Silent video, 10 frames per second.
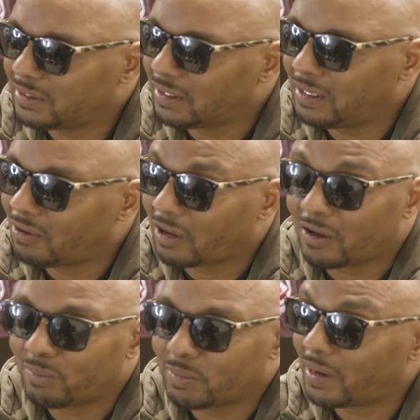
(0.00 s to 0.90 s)
he gonna
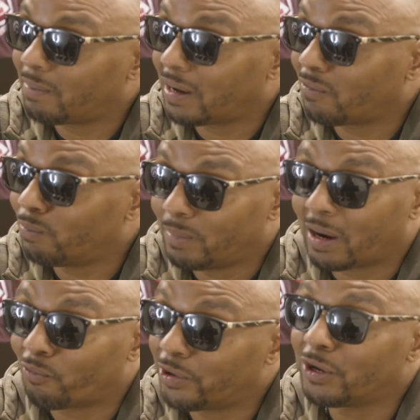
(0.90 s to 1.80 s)
call me by my
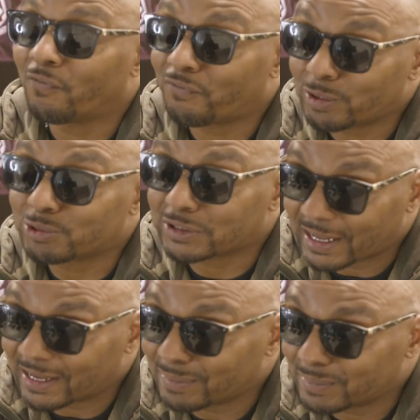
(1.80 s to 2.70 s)
my real first
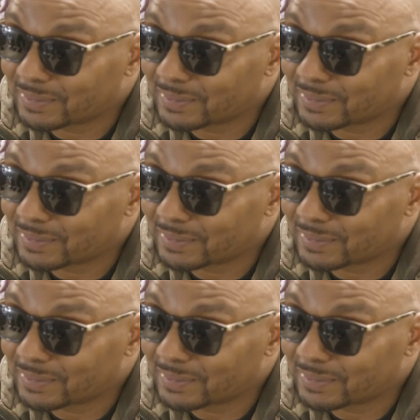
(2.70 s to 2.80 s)
name.